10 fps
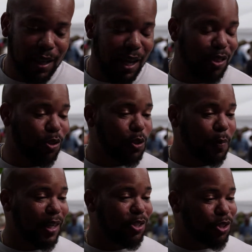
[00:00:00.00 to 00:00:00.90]
And those
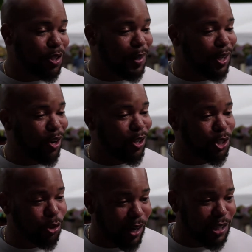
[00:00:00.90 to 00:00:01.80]
bands used to be called
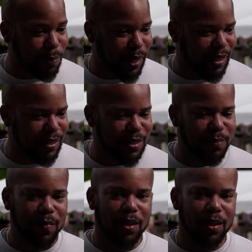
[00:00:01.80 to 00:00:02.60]
scratch bands.